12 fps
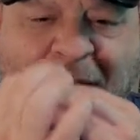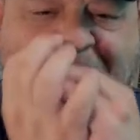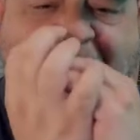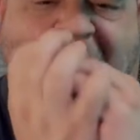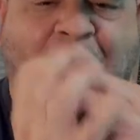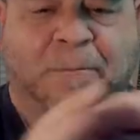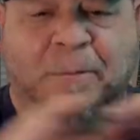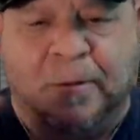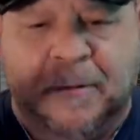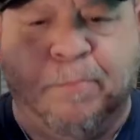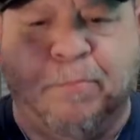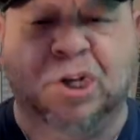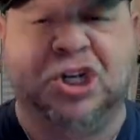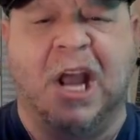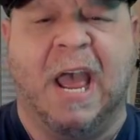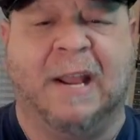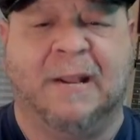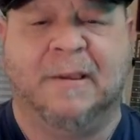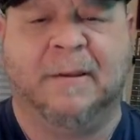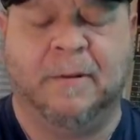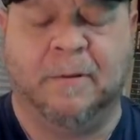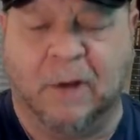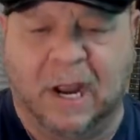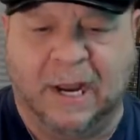out, project,
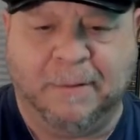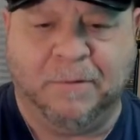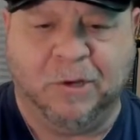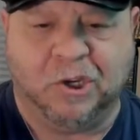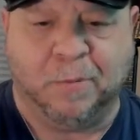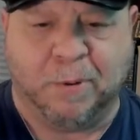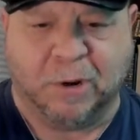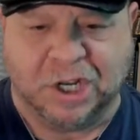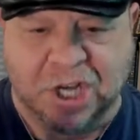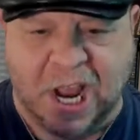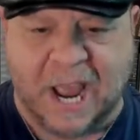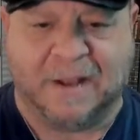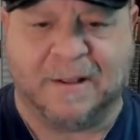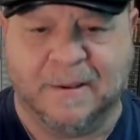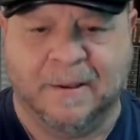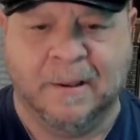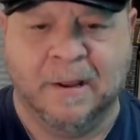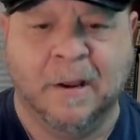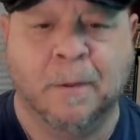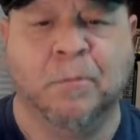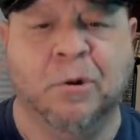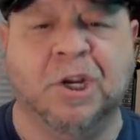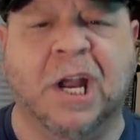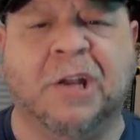right? You should project
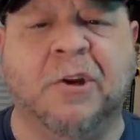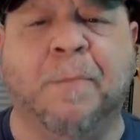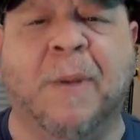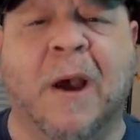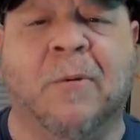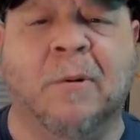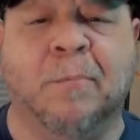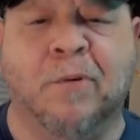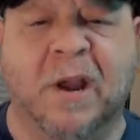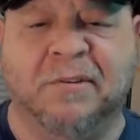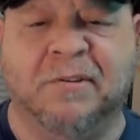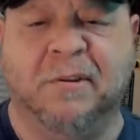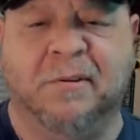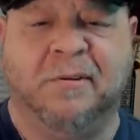your power and presence.